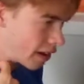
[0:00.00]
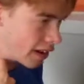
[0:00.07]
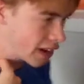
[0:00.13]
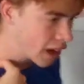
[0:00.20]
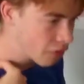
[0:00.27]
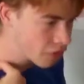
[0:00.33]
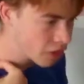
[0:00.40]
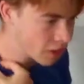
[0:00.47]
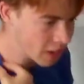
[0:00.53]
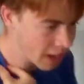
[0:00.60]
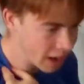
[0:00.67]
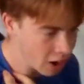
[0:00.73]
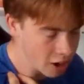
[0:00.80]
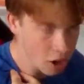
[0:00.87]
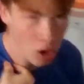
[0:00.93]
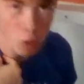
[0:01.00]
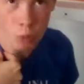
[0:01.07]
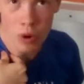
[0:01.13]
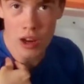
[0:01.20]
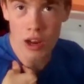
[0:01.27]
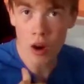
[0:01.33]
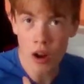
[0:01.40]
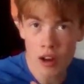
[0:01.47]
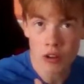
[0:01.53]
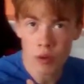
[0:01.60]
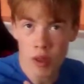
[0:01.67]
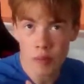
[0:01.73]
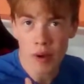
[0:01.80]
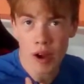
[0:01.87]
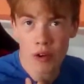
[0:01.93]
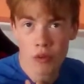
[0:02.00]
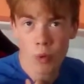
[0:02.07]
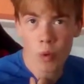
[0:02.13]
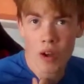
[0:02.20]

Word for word: you have to say, I don't really like doing math